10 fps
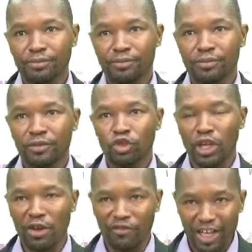So
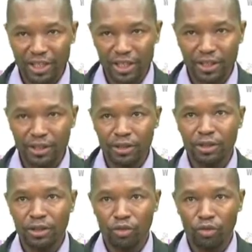emphasis
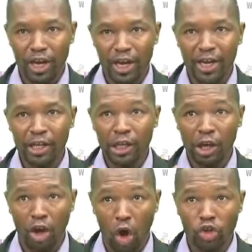were
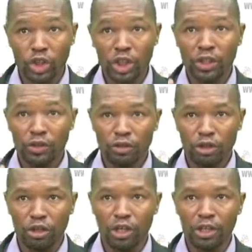on
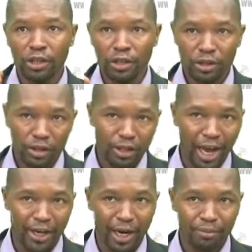the
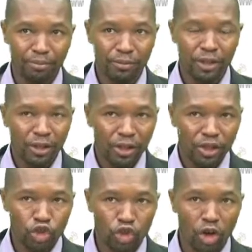diagram, the
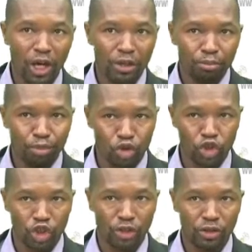drawing
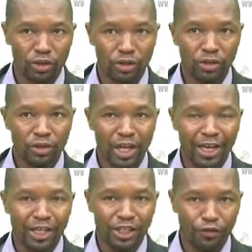position, and
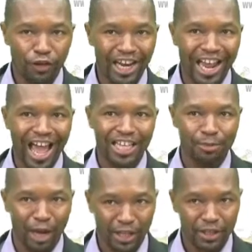the different
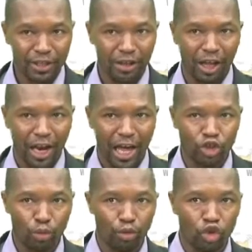aspects that are
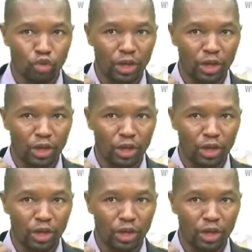supposed to be